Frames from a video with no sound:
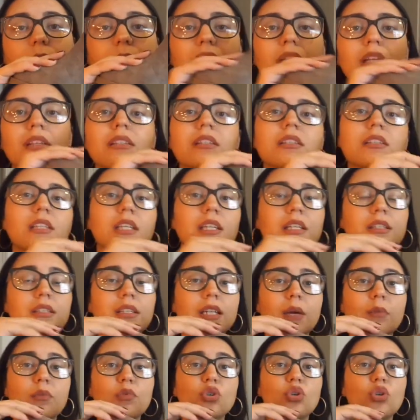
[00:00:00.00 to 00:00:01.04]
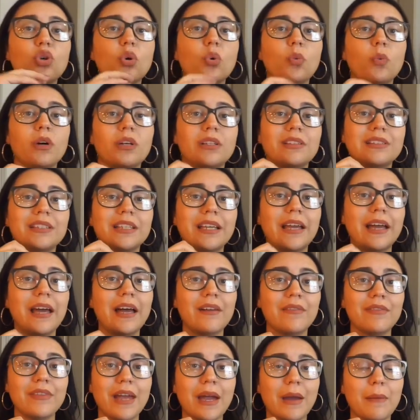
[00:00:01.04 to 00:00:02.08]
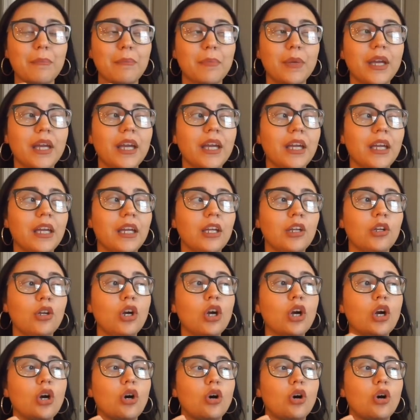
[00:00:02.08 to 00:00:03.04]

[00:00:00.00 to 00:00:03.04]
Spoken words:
but at the same time you don't want to have that pain,